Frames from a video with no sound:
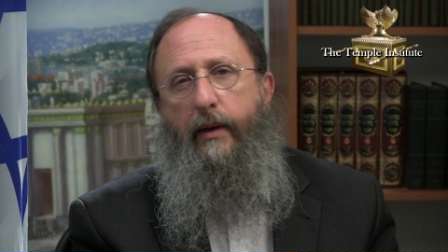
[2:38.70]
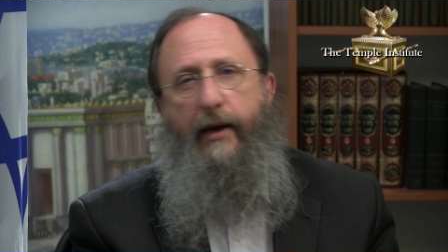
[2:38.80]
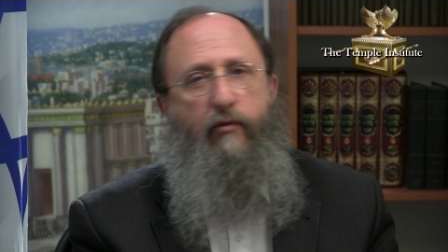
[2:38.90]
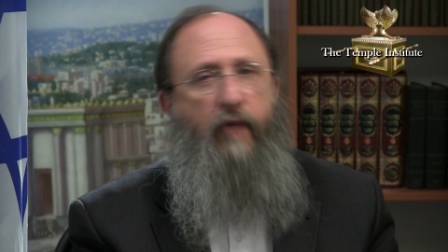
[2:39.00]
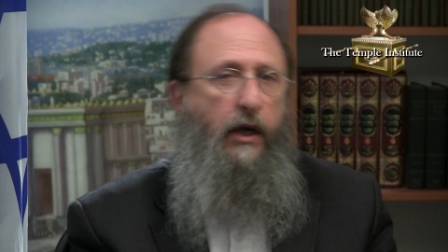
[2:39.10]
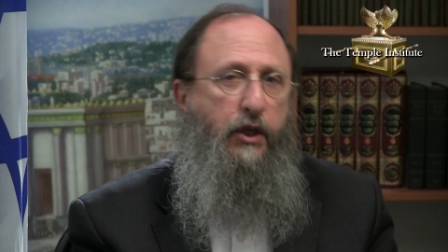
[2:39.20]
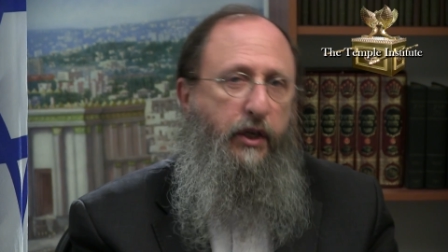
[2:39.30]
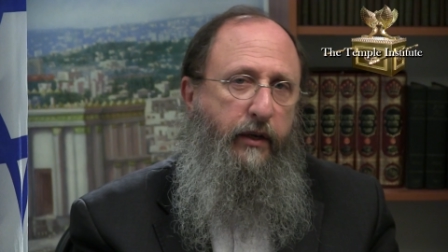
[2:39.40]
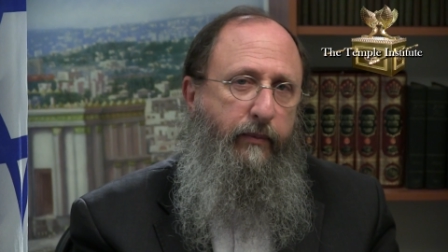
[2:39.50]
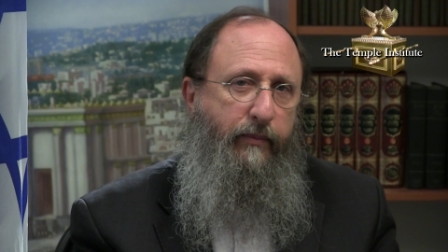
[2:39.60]
Now,
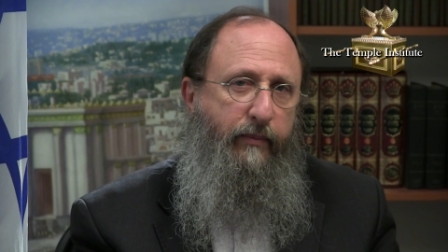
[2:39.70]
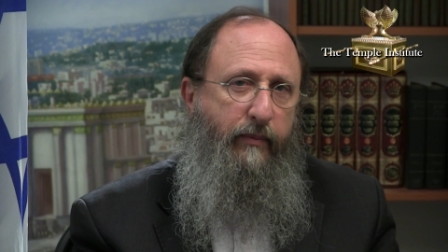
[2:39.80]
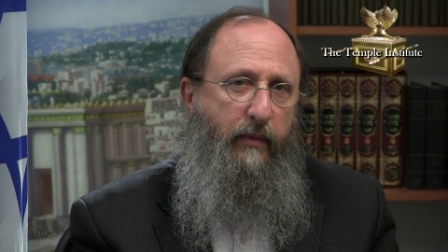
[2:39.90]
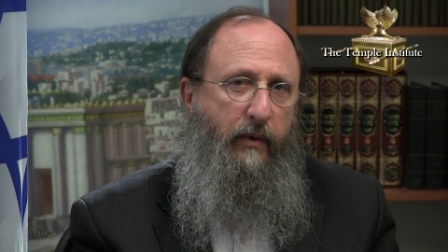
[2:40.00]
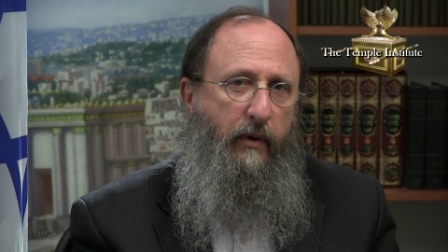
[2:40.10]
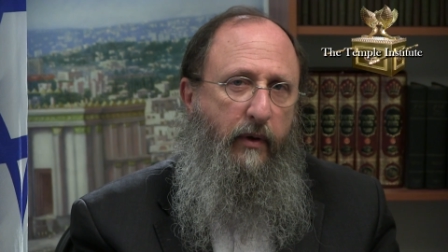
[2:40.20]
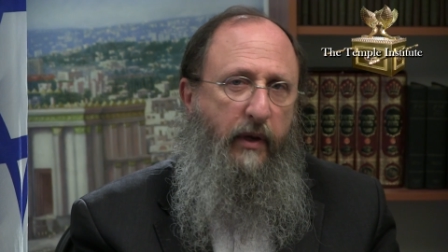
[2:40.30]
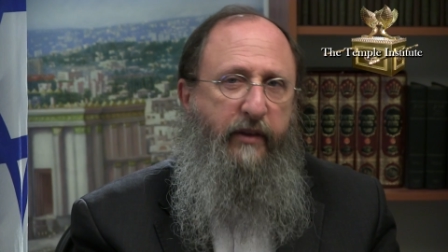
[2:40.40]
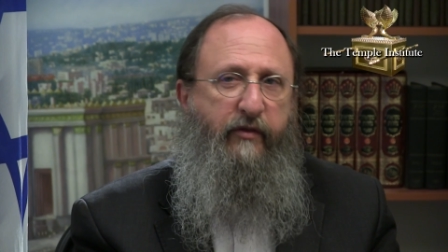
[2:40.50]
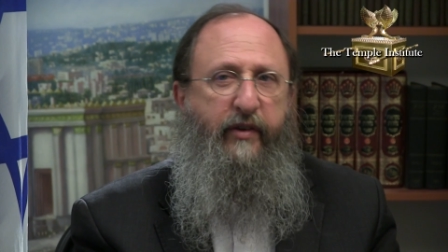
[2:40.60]
Rashi
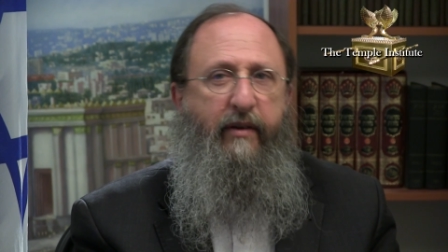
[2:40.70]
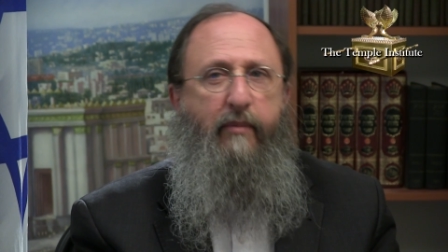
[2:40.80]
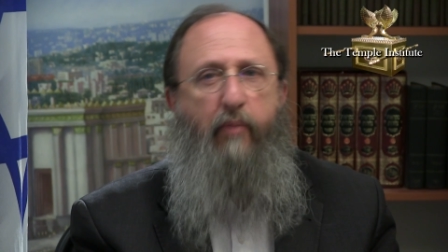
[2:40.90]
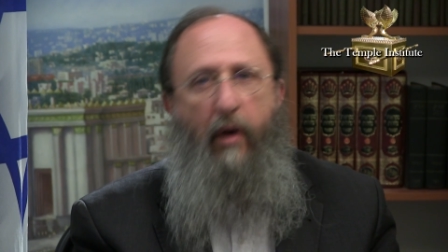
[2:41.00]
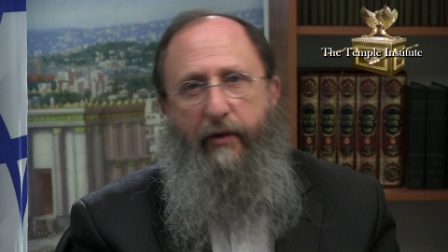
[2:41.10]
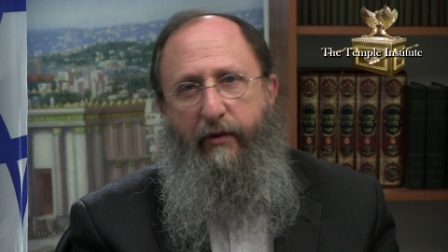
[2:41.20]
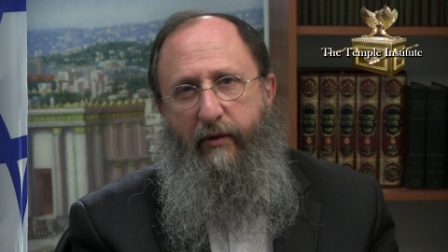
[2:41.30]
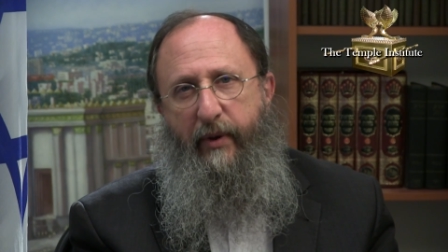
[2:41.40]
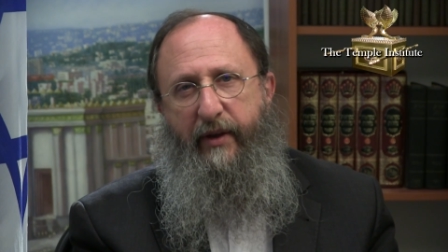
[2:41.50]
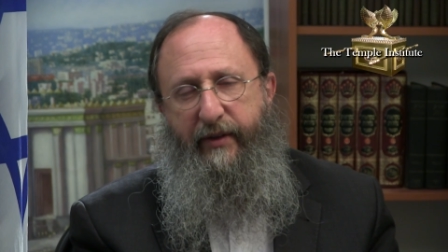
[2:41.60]
is very
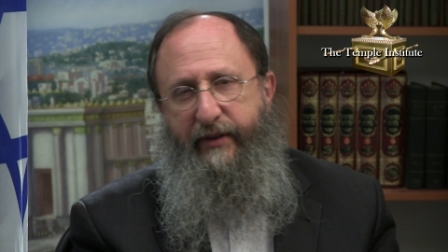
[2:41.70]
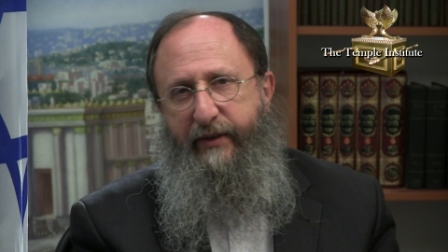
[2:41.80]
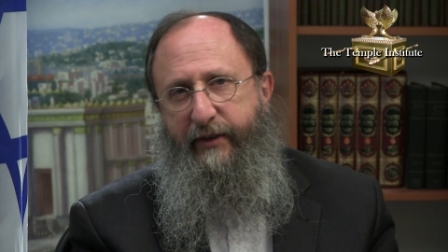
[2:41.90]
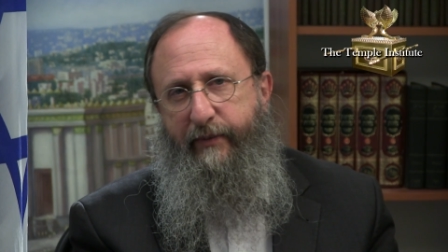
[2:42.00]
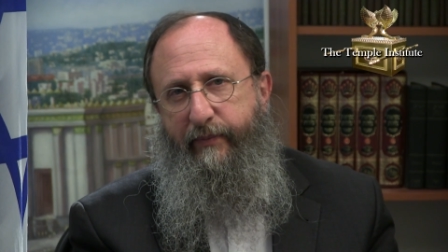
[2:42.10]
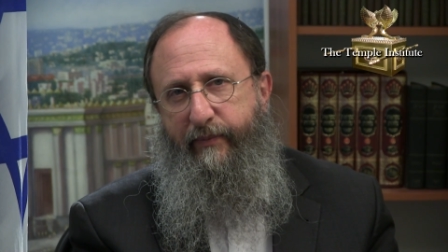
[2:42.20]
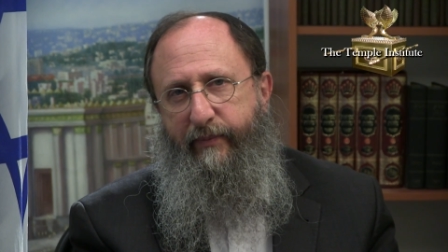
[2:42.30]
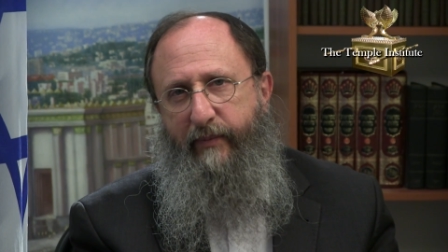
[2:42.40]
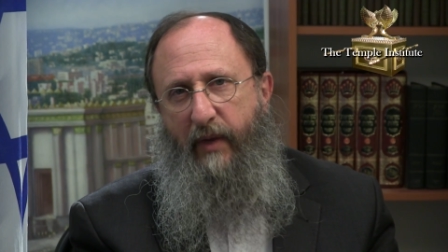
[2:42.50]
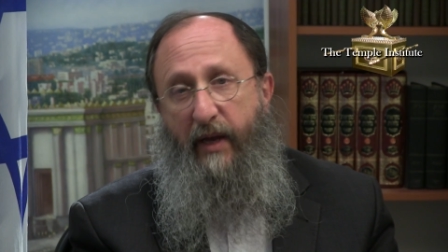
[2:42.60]
bothered by this
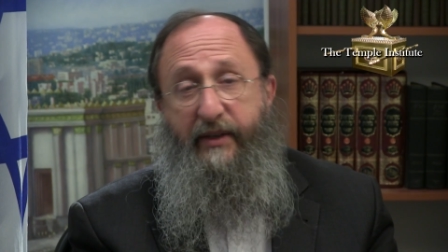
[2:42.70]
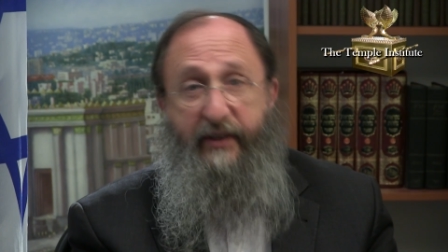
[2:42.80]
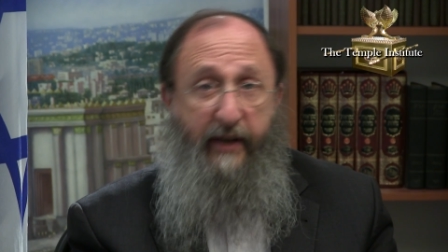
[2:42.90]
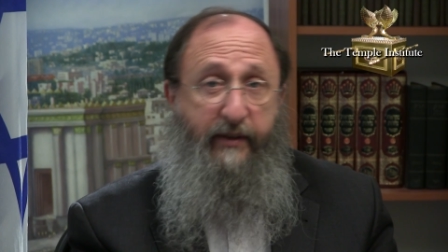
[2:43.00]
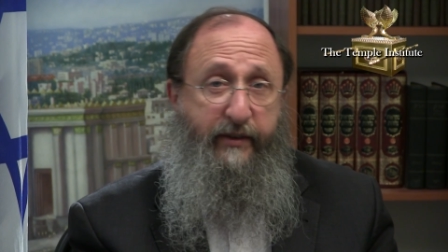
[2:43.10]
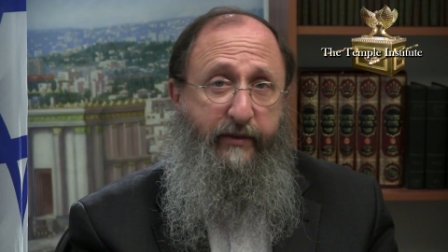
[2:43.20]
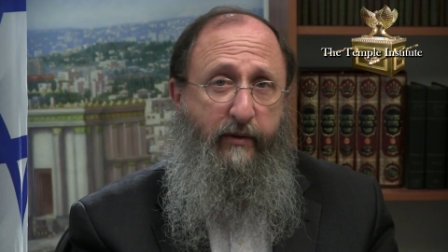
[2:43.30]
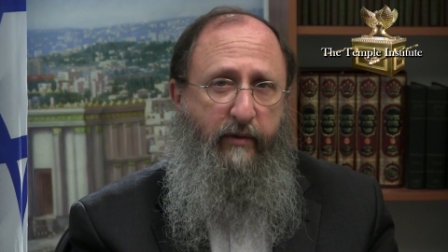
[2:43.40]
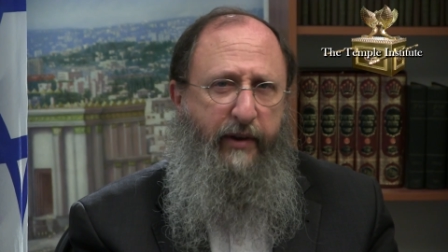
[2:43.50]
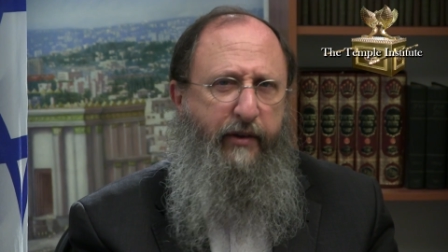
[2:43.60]
and states,
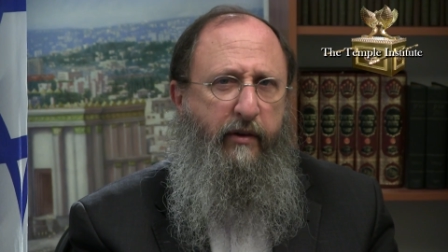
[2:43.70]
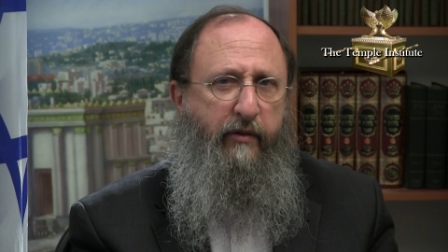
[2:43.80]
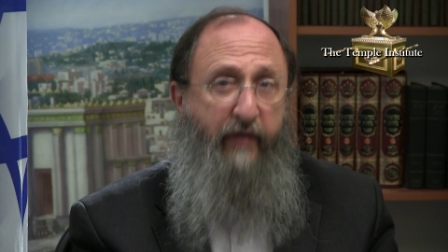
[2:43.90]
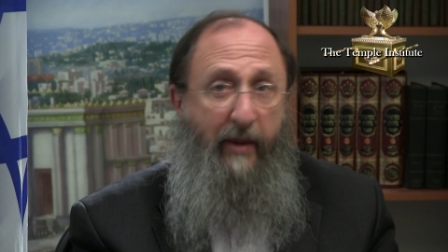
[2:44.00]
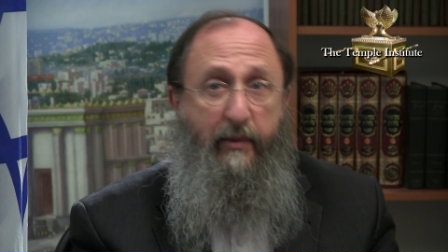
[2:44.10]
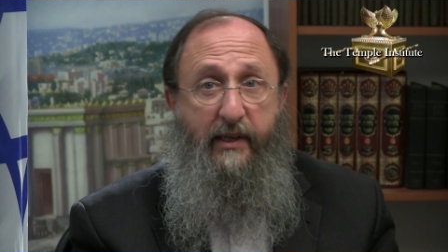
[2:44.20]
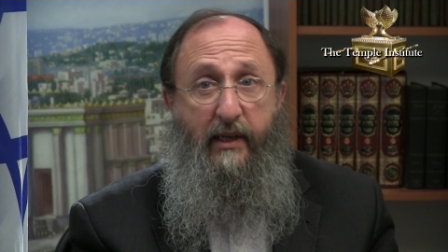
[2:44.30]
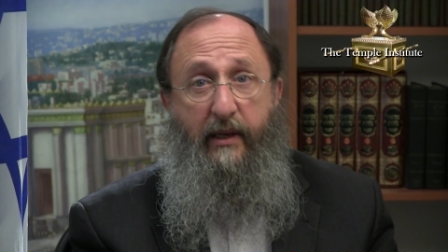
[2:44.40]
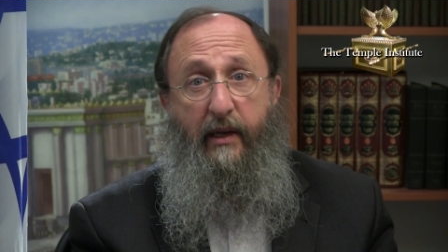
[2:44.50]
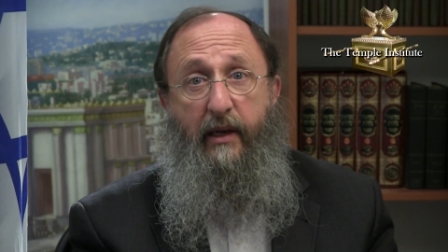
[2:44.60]
rather
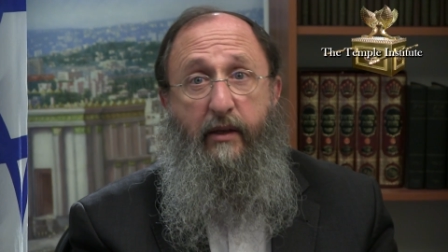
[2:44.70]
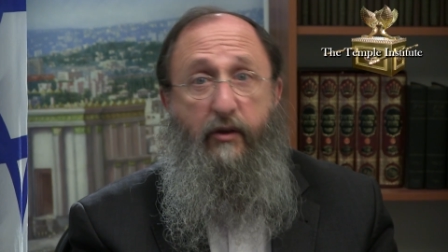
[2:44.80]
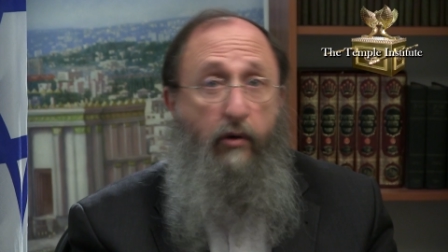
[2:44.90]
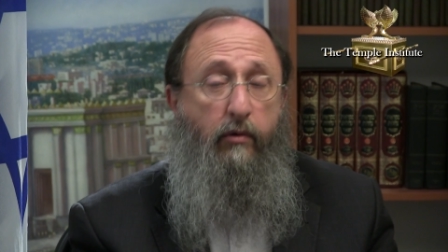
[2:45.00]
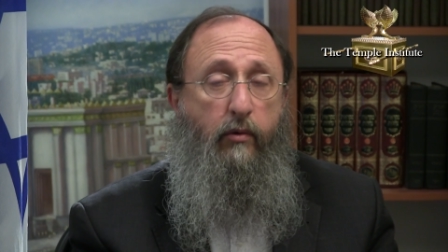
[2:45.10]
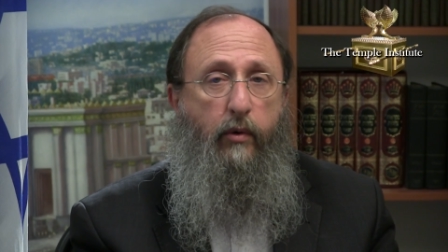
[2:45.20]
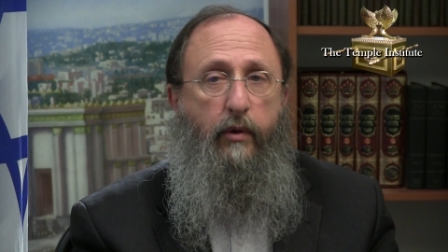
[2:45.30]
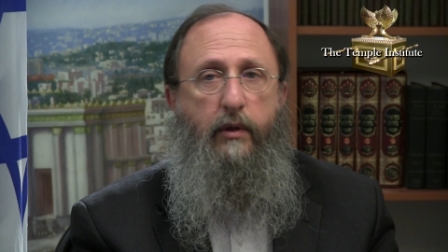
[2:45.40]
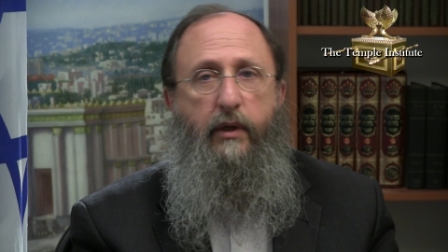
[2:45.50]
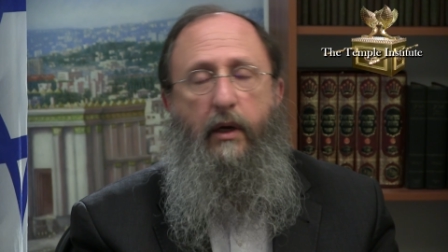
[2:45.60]
famously in the Torah
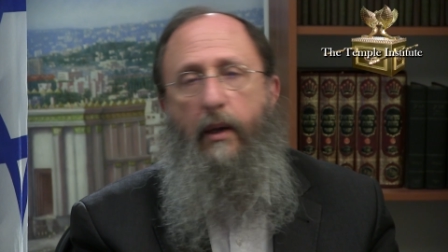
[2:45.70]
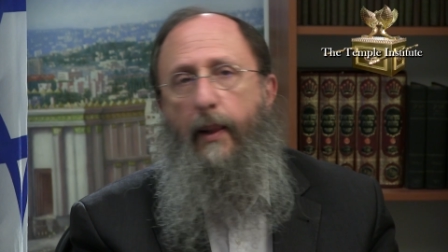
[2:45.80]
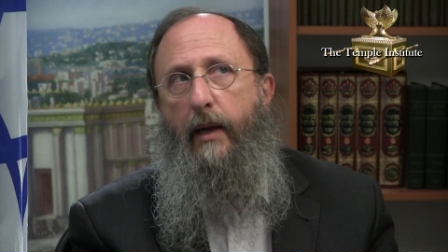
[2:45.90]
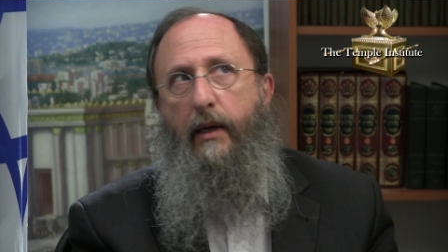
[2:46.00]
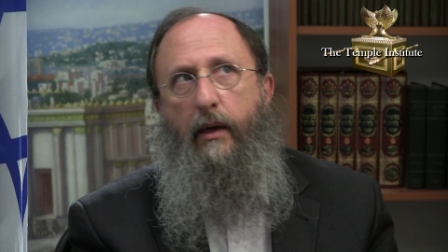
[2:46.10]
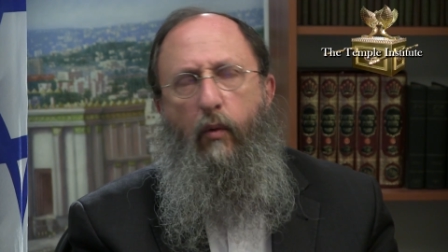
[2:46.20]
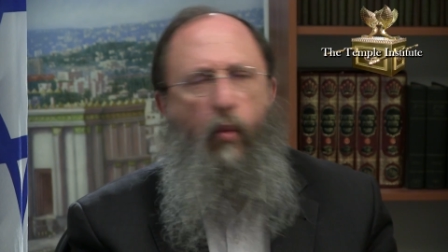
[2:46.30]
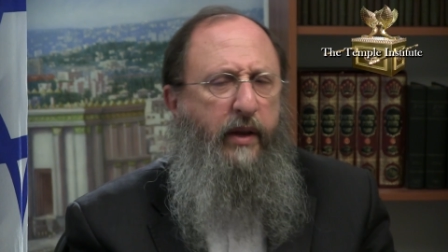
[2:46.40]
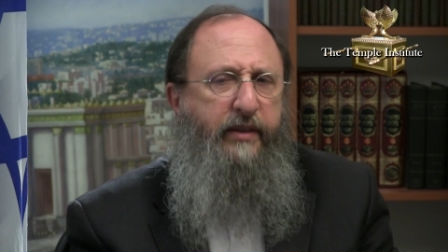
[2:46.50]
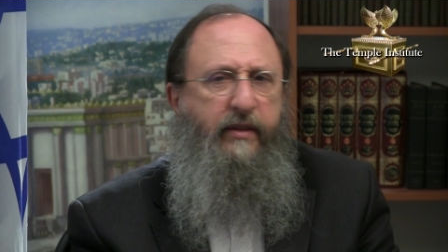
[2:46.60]
world,
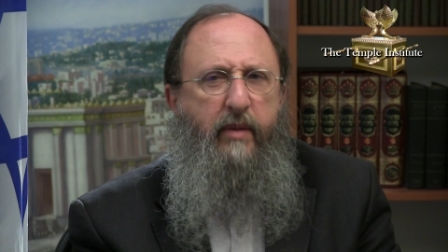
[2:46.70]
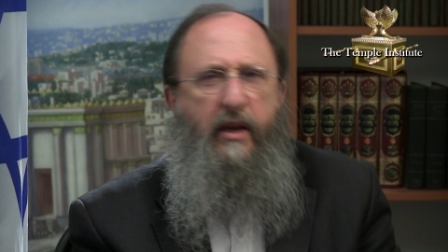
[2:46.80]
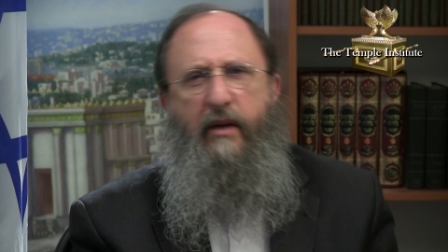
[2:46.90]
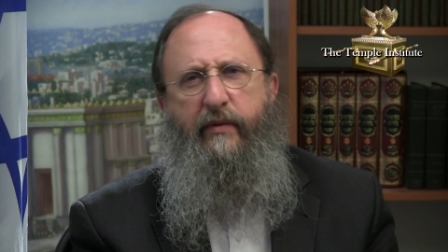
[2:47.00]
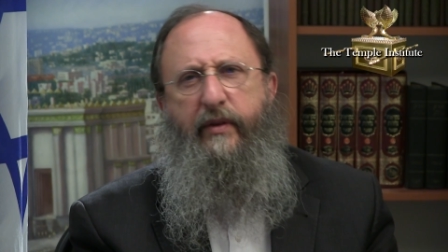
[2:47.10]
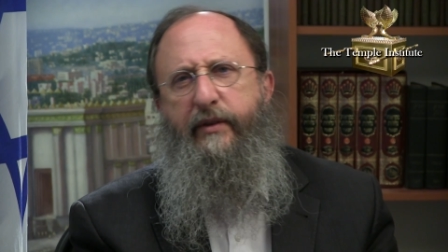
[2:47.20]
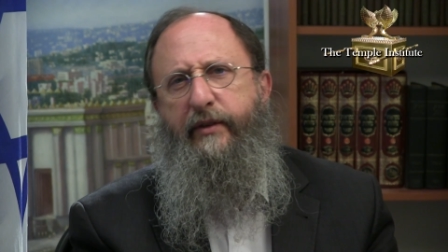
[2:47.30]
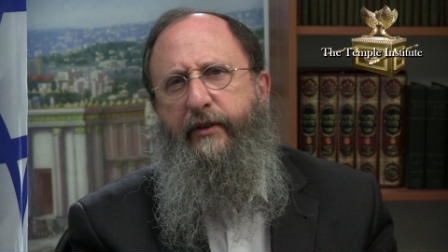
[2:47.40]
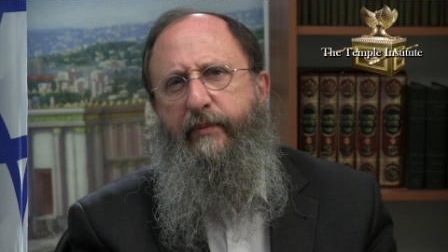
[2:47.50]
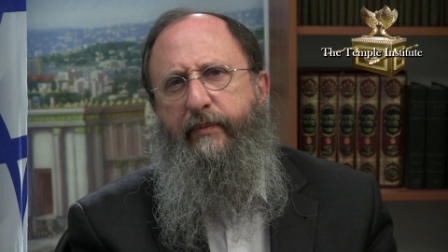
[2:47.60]
what is the meaning of
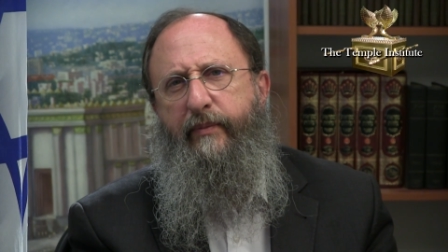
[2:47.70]
this?